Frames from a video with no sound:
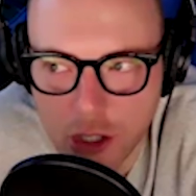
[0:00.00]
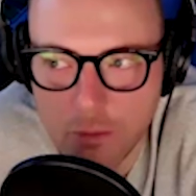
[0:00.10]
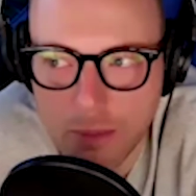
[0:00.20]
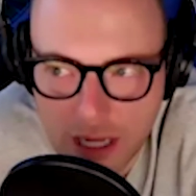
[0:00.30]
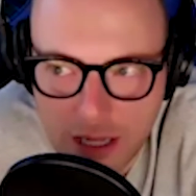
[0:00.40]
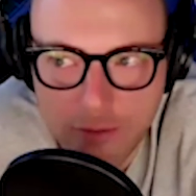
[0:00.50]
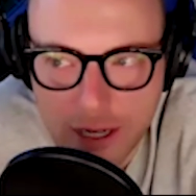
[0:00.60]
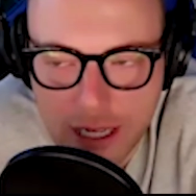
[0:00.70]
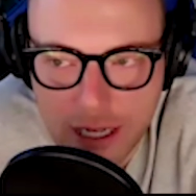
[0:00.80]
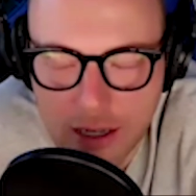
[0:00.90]
do believe
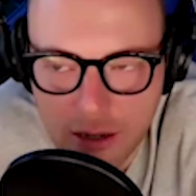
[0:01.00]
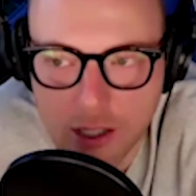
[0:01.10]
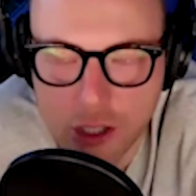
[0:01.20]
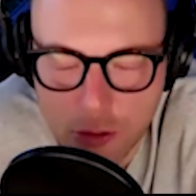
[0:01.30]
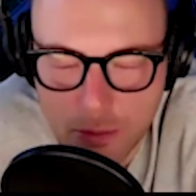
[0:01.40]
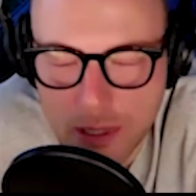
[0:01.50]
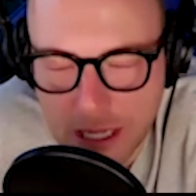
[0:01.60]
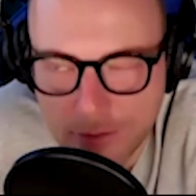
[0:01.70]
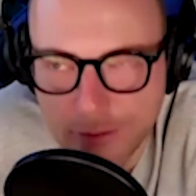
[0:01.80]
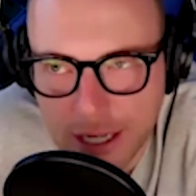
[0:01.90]
in it. I do
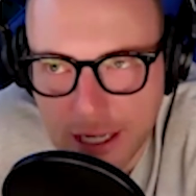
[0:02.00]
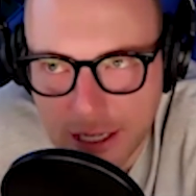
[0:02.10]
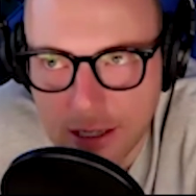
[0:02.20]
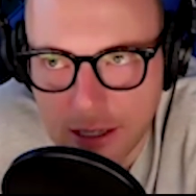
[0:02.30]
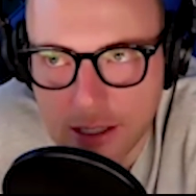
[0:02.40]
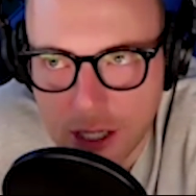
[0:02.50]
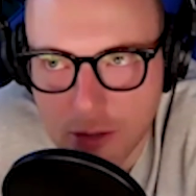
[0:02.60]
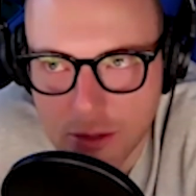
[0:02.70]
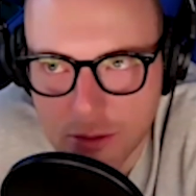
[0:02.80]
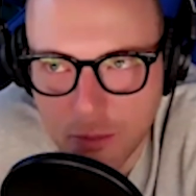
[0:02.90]
believe in it in
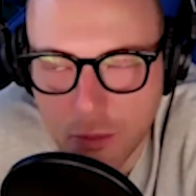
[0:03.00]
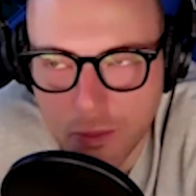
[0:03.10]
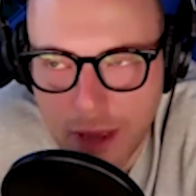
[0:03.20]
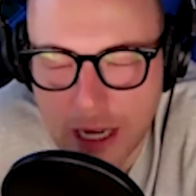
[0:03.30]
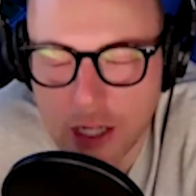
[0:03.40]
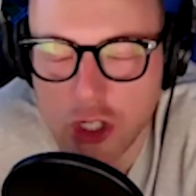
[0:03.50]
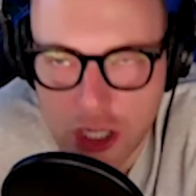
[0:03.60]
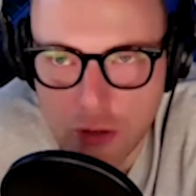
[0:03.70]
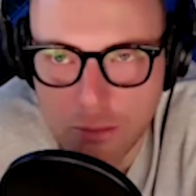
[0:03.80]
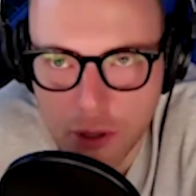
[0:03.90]
terms of energy
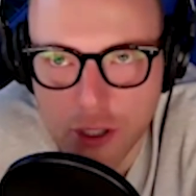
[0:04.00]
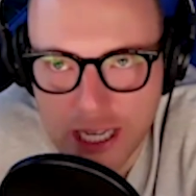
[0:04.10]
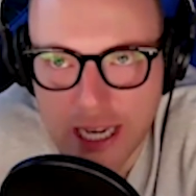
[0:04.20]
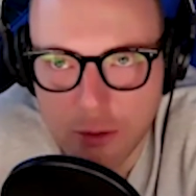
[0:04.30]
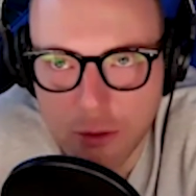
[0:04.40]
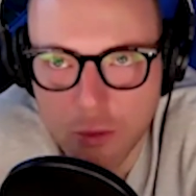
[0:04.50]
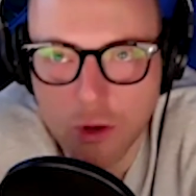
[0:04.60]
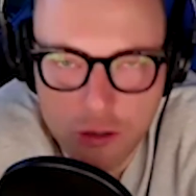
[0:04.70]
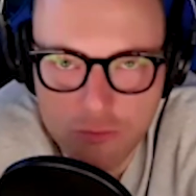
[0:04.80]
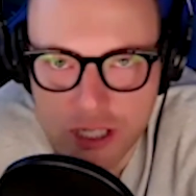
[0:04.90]
you put out and
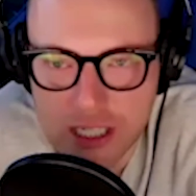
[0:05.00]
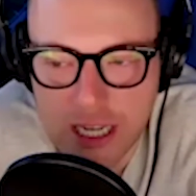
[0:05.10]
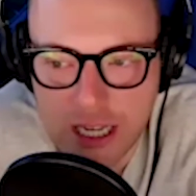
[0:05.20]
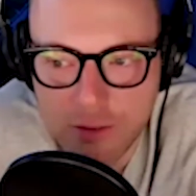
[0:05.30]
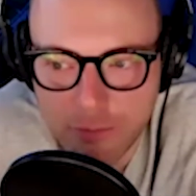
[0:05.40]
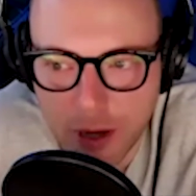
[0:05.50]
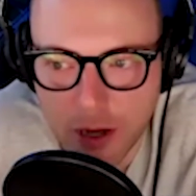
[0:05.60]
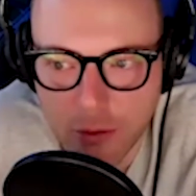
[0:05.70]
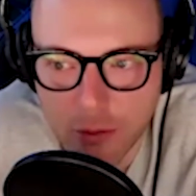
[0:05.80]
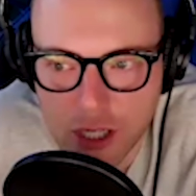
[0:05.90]
what you receive. But
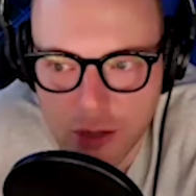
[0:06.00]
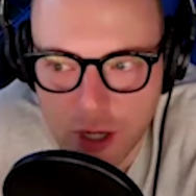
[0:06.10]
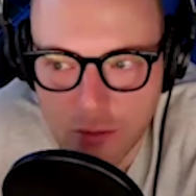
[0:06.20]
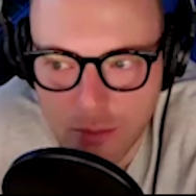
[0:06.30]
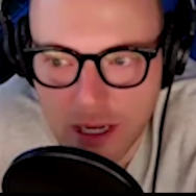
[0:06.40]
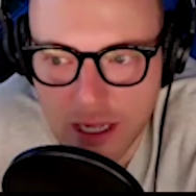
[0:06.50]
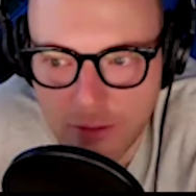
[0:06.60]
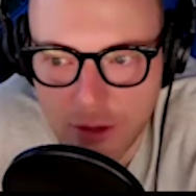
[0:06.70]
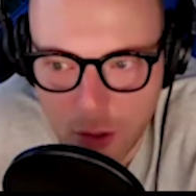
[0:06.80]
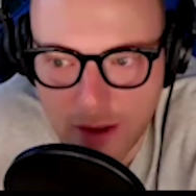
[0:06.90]
I also don't
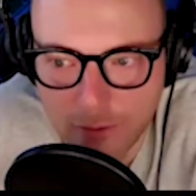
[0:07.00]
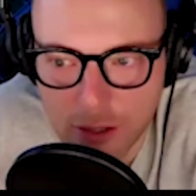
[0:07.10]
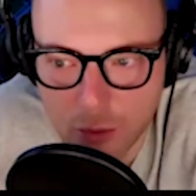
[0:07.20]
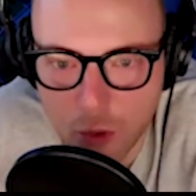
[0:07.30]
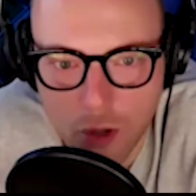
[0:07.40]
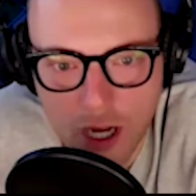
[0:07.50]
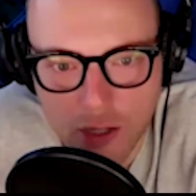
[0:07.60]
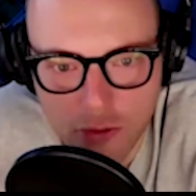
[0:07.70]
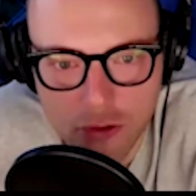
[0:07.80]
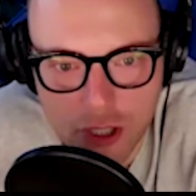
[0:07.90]
believe that you have to walk
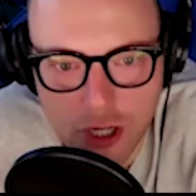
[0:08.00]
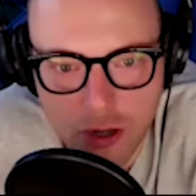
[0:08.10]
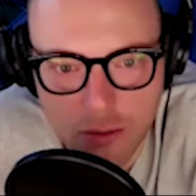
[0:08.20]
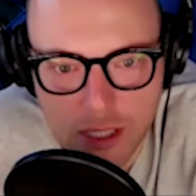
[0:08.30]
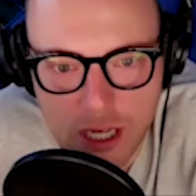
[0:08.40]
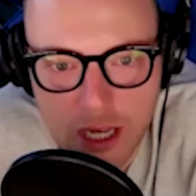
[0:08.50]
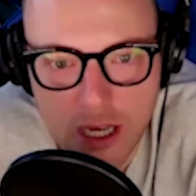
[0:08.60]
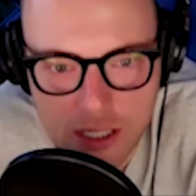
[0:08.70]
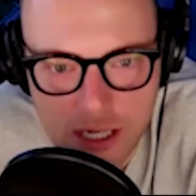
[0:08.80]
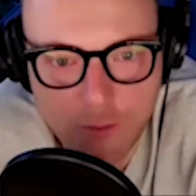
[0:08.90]
100 times
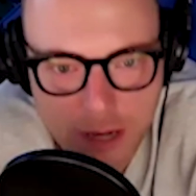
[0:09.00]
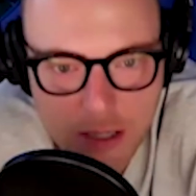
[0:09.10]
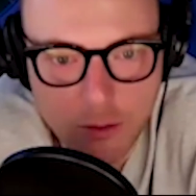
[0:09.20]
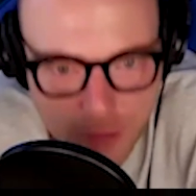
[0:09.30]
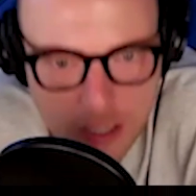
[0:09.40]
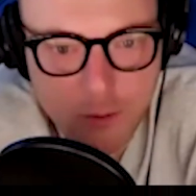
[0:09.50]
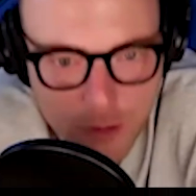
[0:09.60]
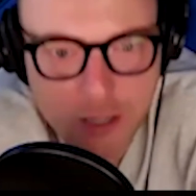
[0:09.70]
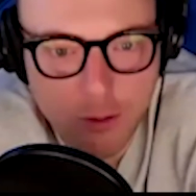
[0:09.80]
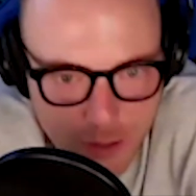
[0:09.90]
and say thank you, thank you,
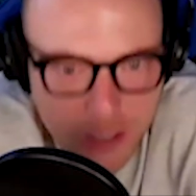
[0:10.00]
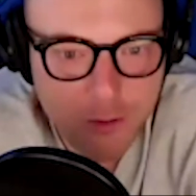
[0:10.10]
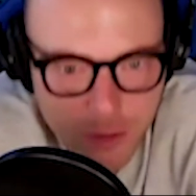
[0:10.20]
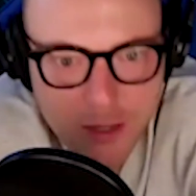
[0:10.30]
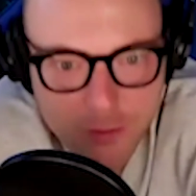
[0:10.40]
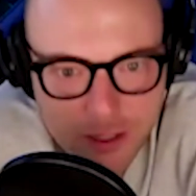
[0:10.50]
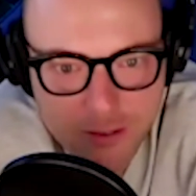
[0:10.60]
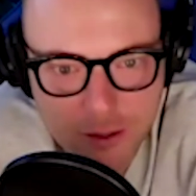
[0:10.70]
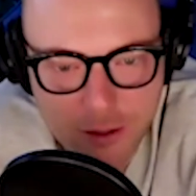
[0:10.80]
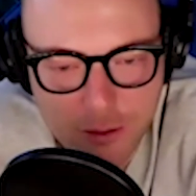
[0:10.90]
thank you, thank you, thank you, thank
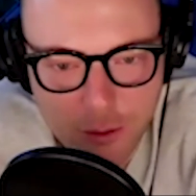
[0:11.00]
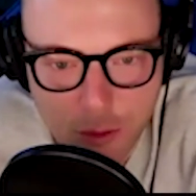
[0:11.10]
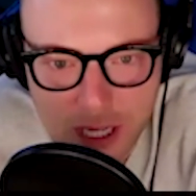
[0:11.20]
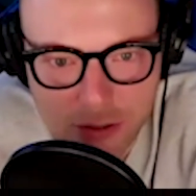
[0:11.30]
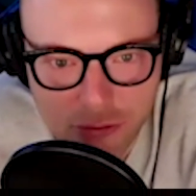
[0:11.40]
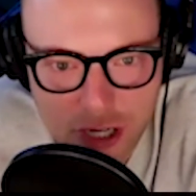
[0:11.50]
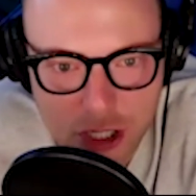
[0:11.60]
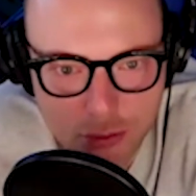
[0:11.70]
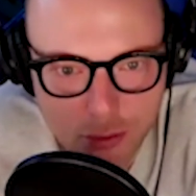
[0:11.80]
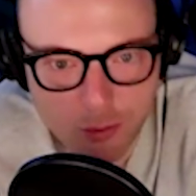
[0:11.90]
you, and all these
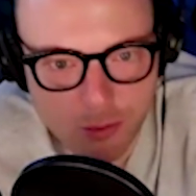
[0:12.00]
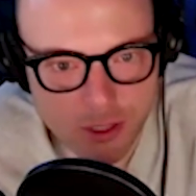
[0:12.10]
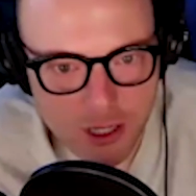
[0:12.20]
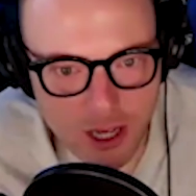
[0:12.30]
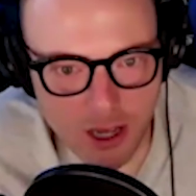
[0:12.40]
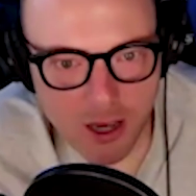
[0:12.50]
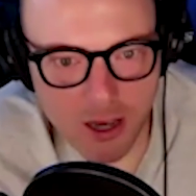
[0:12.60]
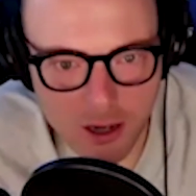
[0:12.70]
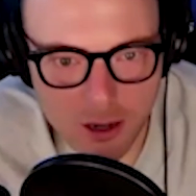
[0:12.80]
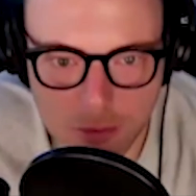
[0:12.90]
rituals,
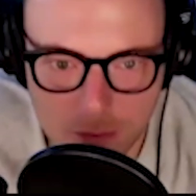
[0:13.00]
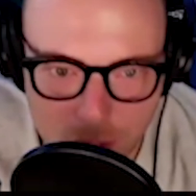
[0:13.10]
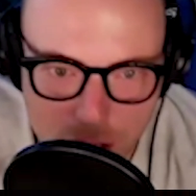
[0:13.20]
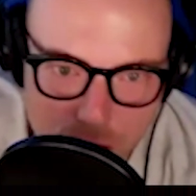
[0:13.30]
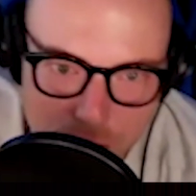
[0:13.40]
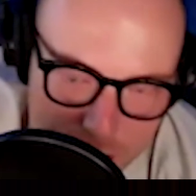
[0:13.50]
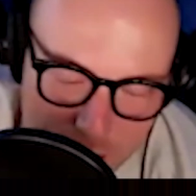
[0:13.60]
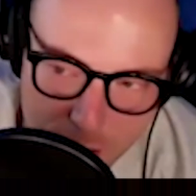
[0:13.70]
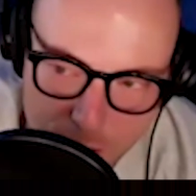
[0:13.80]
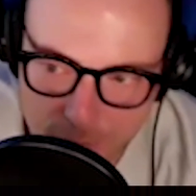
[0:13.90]
which are just
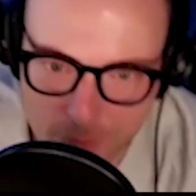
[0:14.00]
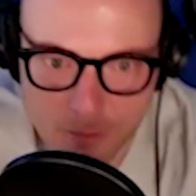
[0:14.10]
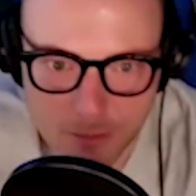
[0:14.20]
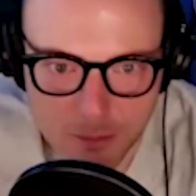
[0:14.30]
a load of